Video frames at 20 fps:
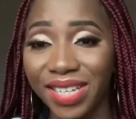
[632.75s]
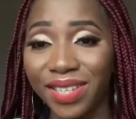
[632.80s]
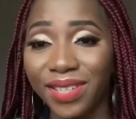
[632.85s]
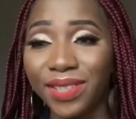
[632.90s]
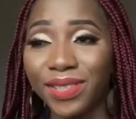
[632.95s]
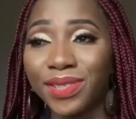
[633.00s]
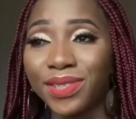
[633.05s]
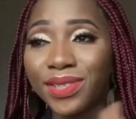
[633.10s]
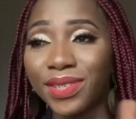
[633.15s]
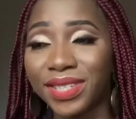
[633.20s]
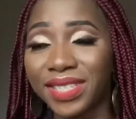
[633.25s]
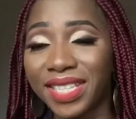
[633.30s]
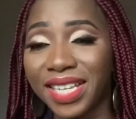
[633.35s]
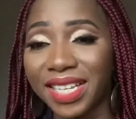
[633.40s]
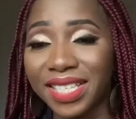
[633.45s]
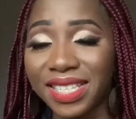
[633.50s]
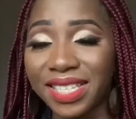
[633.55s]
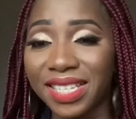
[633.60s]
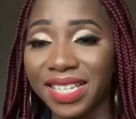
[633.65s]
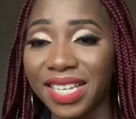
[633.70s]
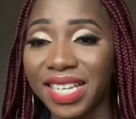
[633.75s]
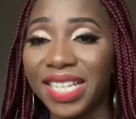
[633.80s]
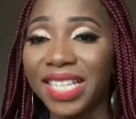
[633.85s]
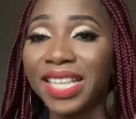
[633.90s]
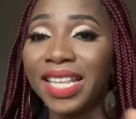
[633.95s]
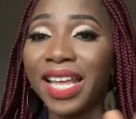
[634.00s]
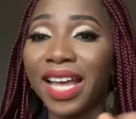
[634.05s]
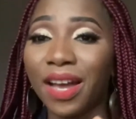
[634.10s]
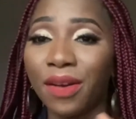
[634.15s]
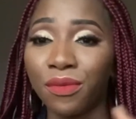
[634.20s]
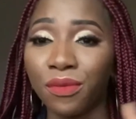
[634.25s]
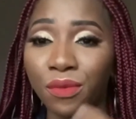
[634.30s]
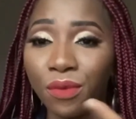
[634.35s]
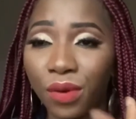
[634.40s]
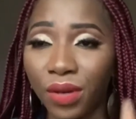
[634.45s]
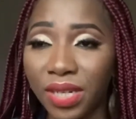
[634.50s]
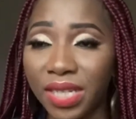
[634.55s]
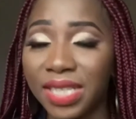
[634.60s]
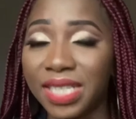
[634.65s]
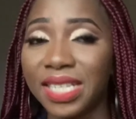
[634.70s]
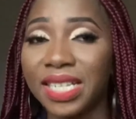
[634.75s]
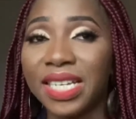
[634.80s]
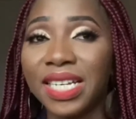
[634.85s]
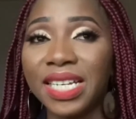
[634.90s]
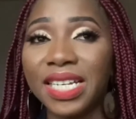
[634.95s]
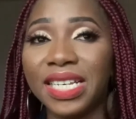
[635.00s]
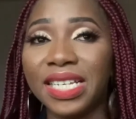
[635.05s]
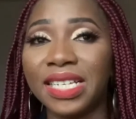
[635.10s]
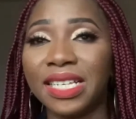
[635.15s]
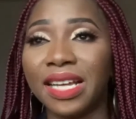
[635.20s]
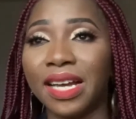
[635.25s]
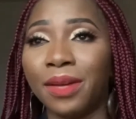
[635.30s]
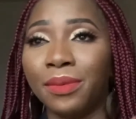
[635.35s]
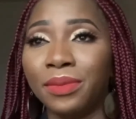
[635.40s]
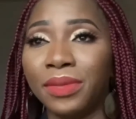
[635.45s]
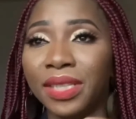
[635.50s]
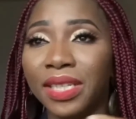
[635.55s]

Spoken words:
It's just that they have worn it.